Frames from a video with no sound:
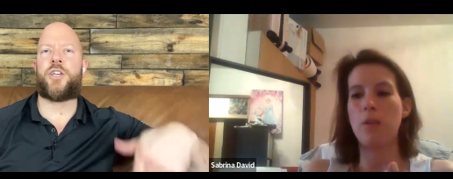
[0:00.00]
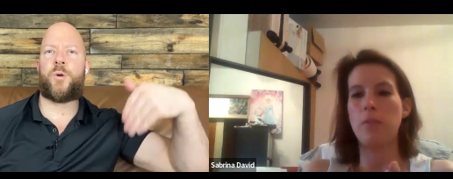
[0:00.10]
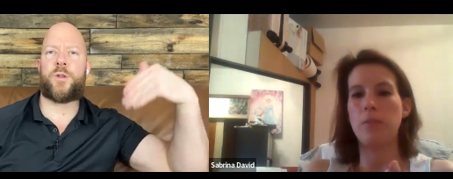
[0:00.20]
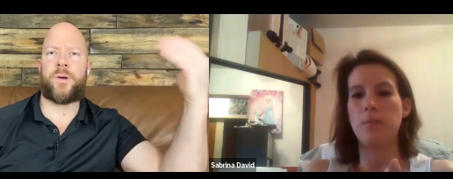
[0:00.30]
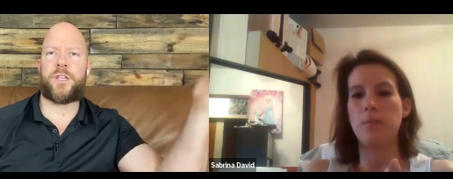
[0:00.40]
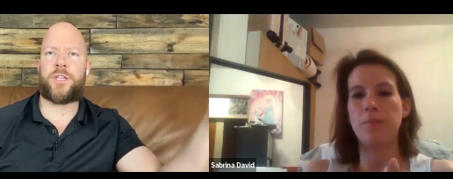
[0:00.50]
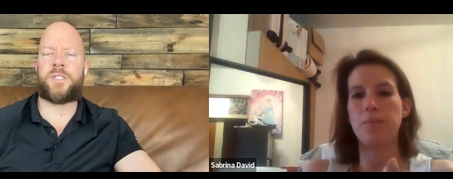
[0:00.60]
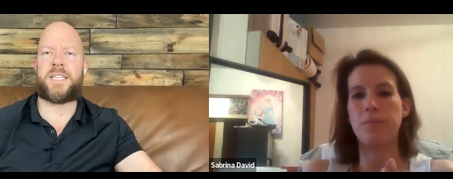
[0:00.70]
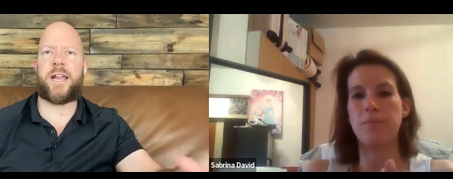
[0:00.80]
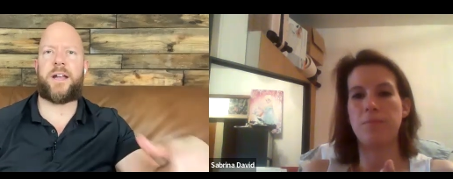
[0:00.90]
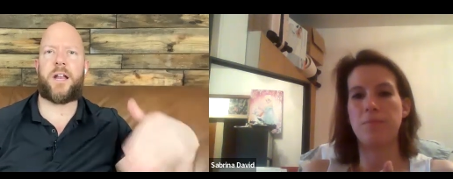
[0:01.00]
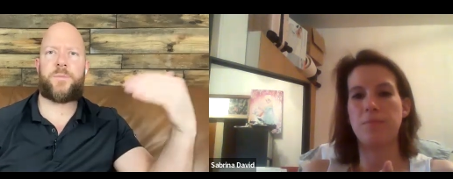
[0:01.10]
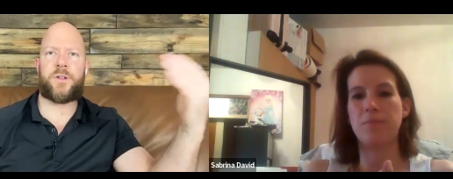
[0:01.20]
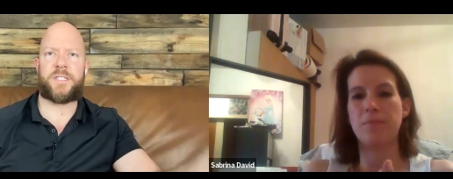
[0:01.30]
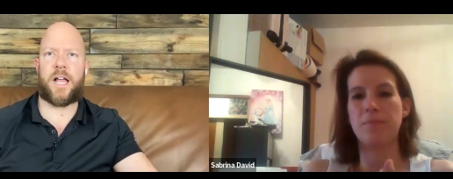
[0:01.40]
Speaker 1: you, but you set it up
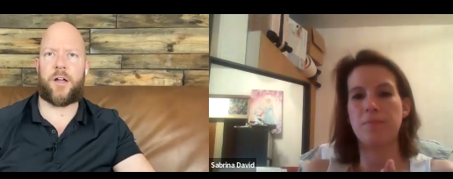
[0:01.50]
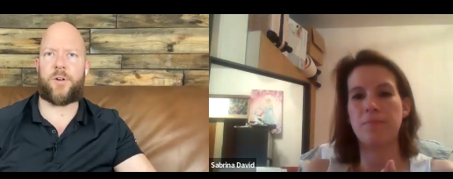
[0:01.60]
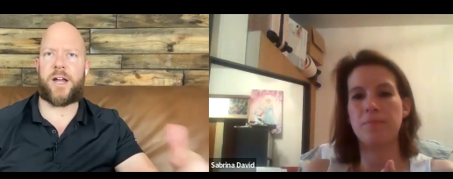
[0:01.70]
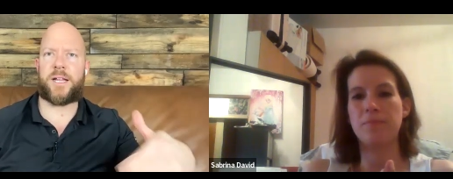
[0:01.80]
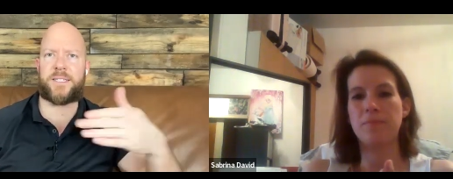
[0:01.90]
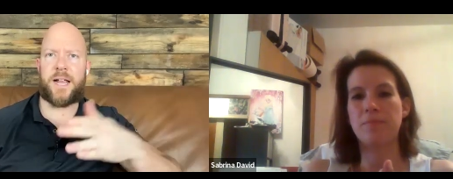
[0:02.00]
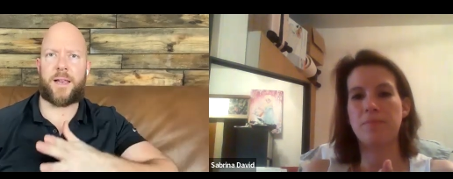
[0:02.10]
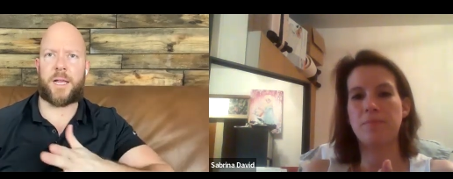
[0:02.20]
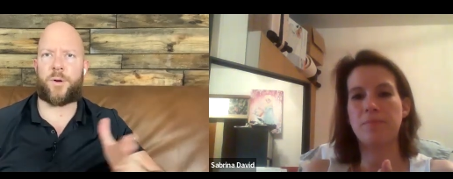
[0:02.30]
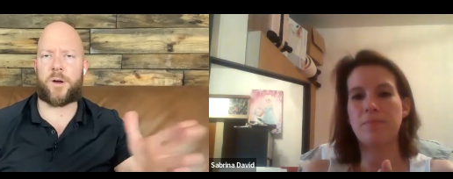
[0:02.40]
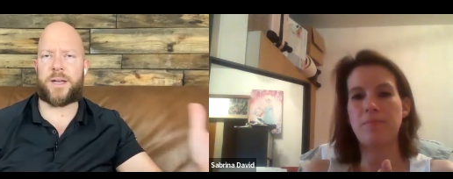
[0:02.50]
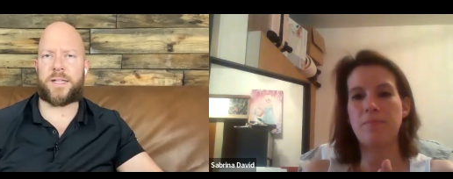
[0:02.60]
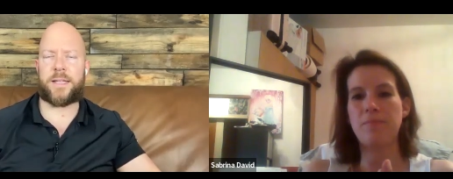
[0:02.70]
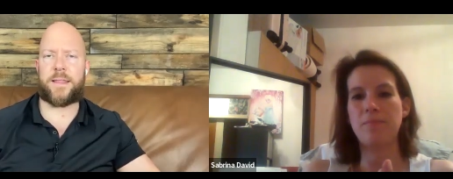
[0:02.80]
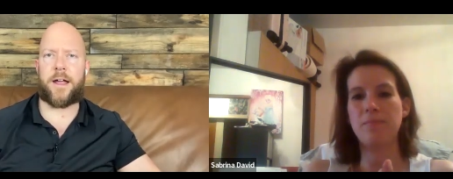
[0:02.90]
yourself, right? It's not like
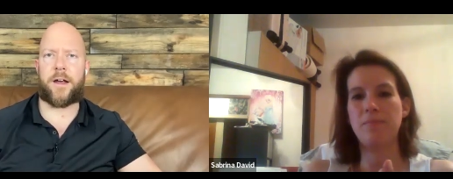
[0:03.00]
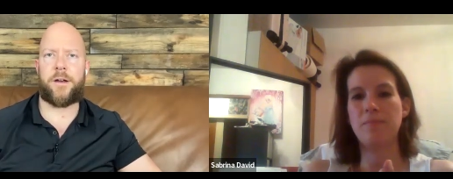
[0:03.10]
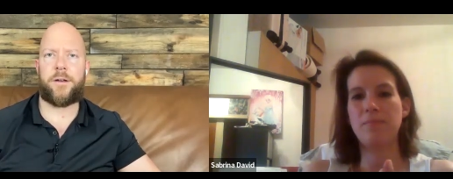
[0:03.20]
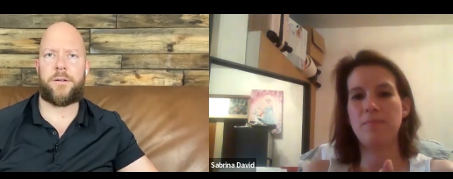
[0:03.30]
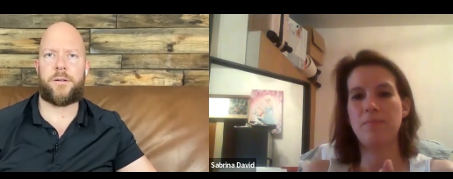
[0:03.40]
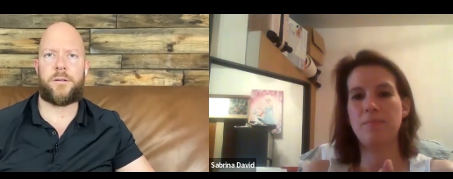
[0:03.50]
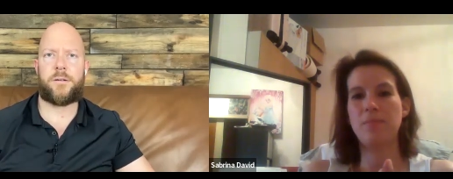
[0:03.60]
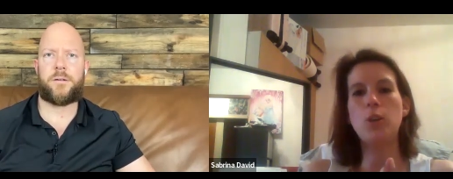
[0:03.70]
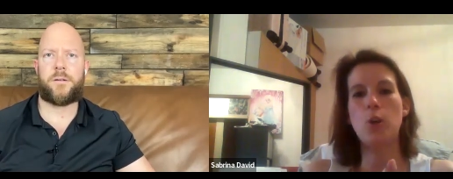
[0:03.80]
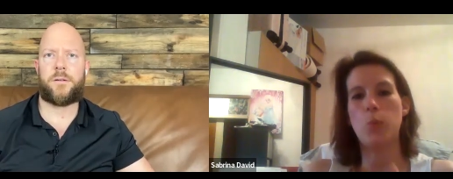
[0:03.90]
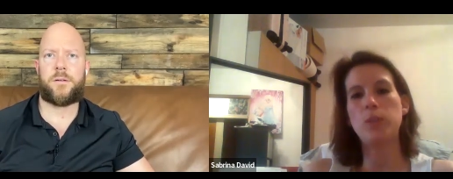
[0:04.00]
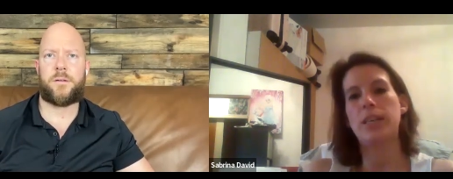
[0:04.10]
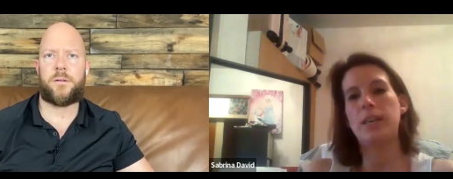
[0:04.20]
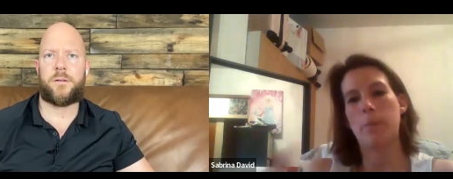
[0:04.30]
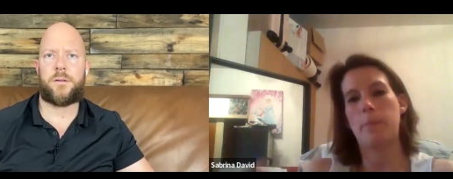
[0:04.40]
permanently there.
Speaker 2: No, no, we
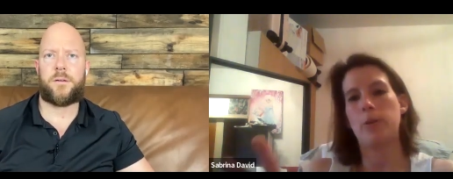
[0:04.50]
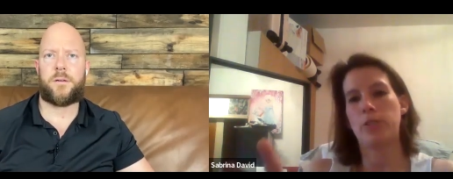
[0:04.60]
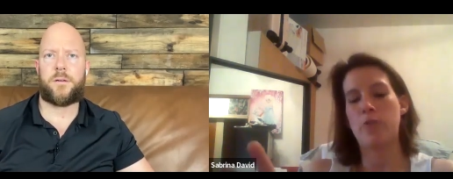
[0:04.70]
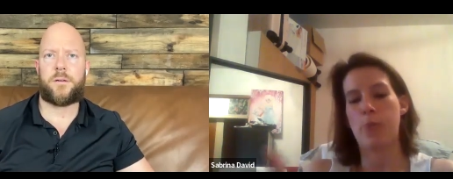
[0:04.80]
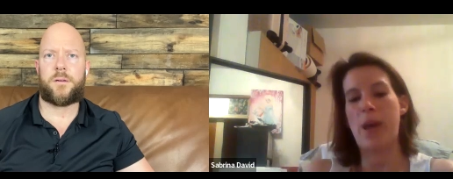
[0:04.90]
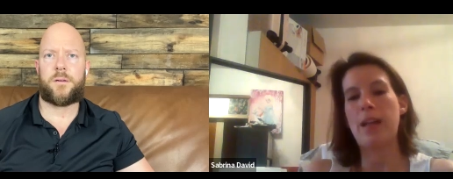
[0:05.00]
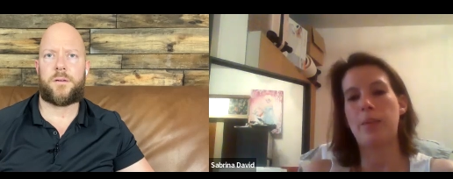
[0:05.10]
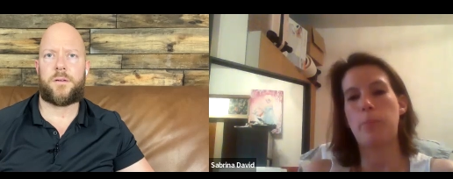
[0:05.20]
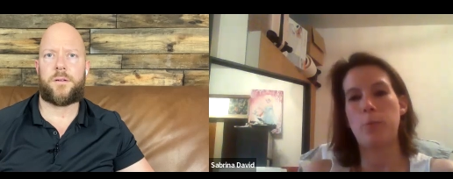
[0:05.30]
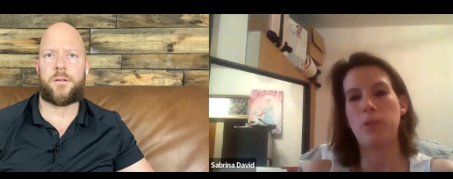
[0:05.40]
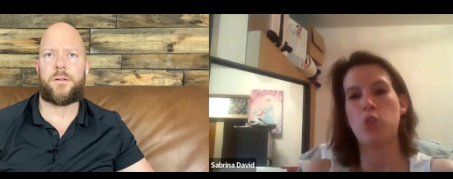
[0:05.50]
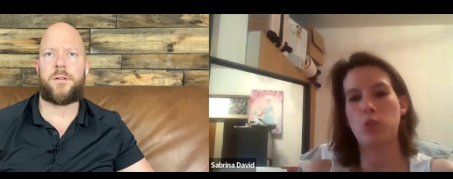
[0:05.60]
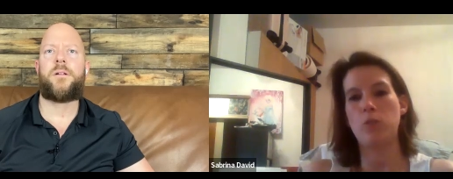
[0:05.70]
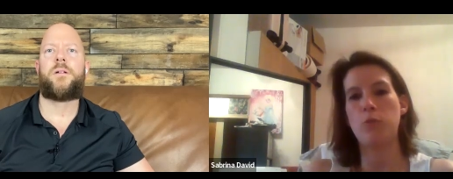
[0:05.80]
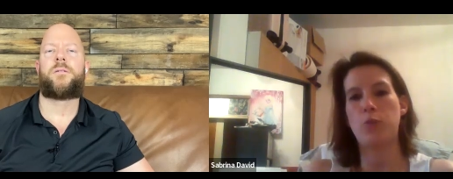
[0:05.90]
set it up by ourselves. We had the
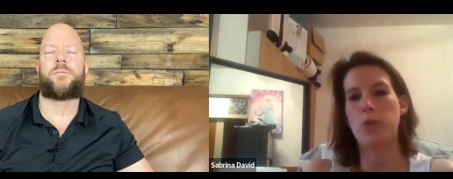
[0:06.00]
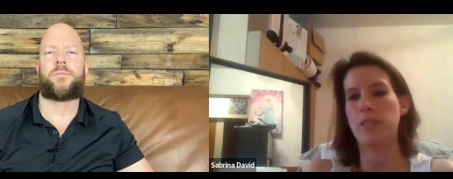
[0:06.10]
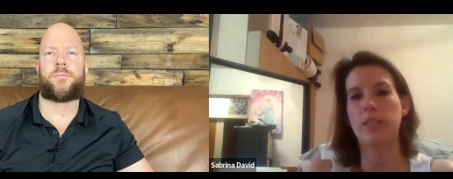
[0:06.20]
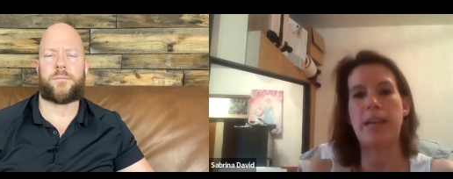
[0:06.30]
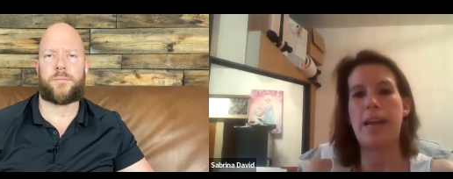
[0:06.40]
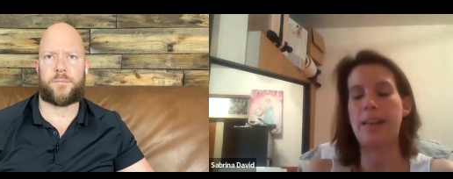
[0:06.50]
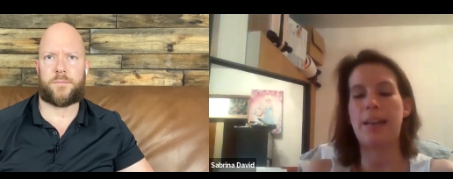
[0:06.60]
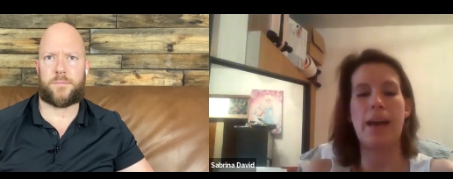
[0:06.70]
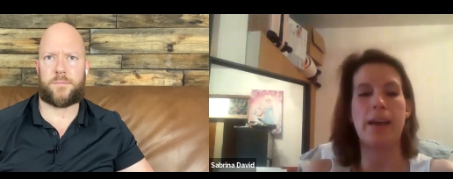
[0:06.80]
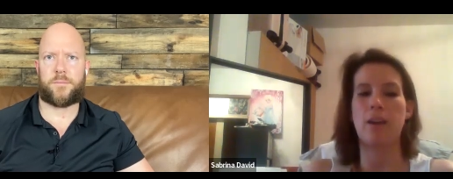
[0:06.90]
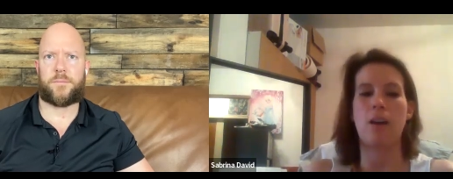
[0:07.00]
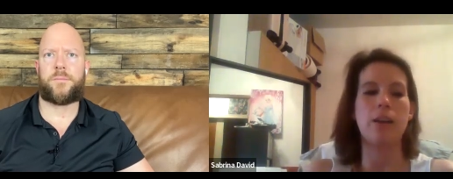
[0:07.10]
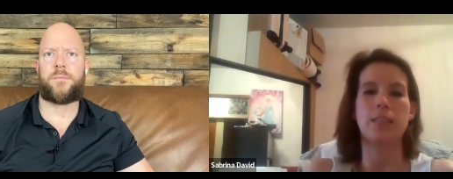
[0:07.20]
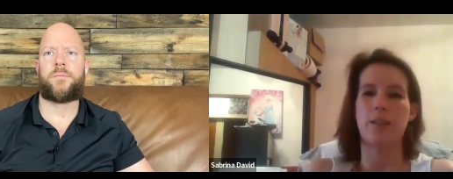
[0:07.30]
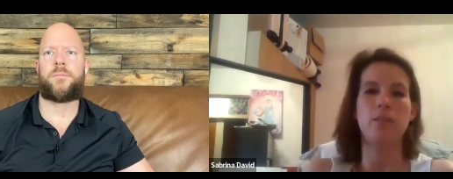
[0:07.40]
permission for a stand like
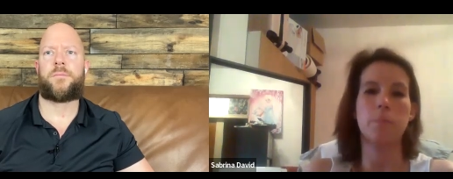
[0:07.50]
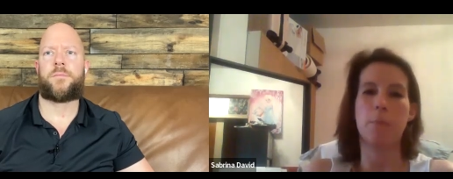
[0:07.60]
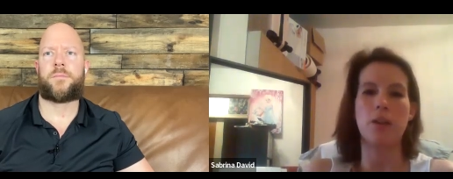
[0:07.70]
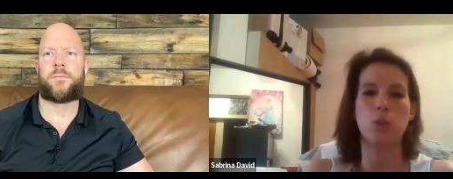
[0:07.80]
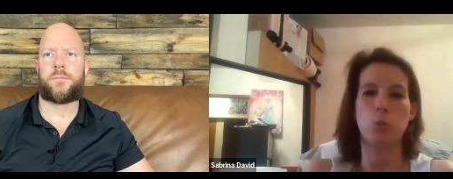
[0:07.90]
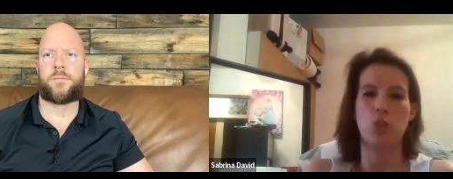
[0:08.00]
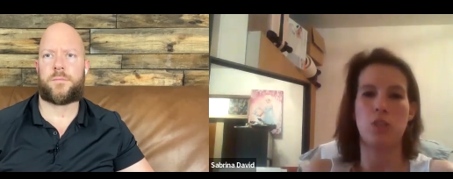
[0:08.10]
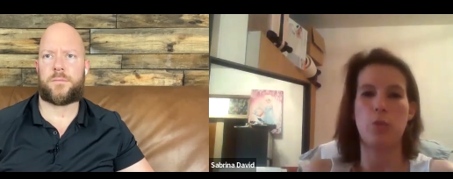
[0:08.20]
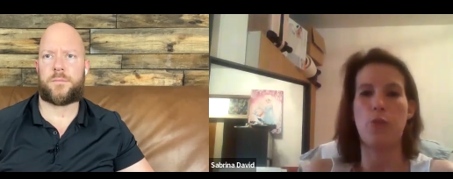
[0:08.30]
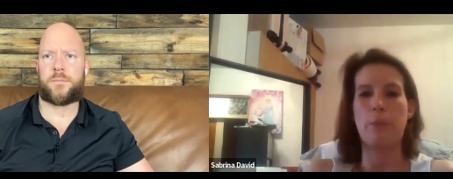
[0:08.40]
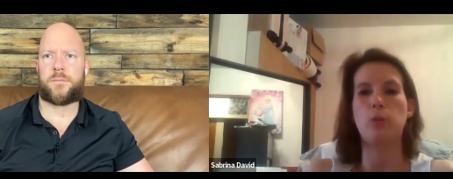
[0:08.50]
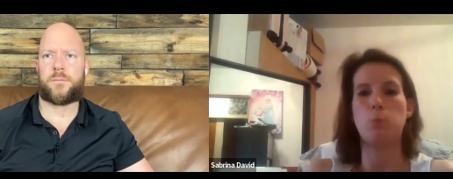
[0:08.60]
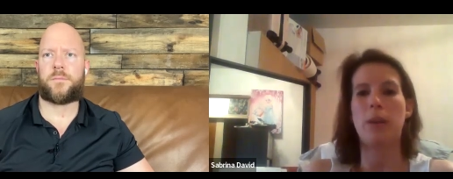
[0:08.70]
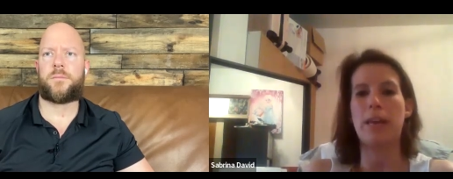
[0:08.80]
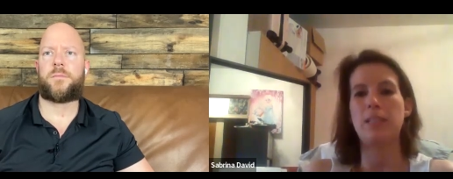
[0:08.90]
Alexanderplatz, which is a famous
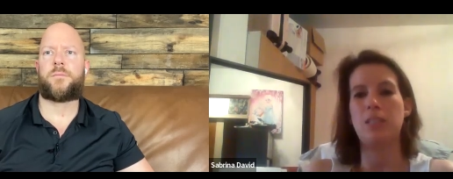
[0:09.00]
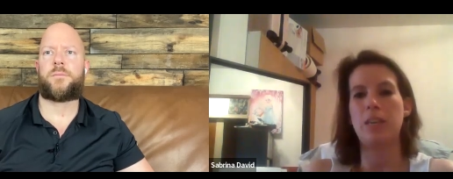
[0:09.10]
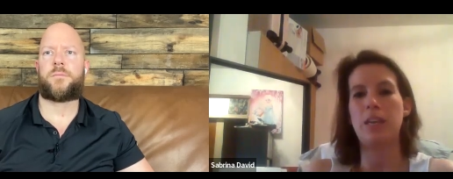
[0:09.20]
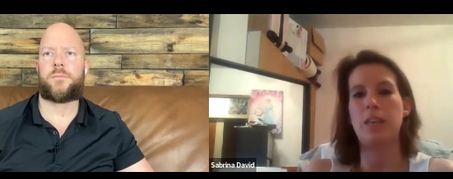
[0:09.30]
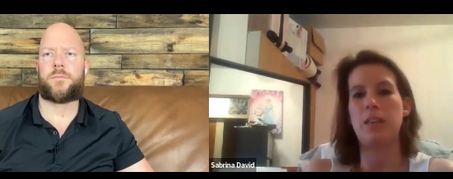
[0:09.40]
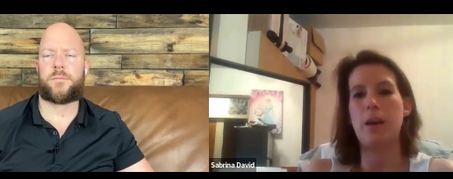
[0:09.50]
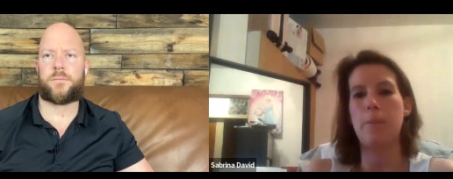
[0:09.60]
place in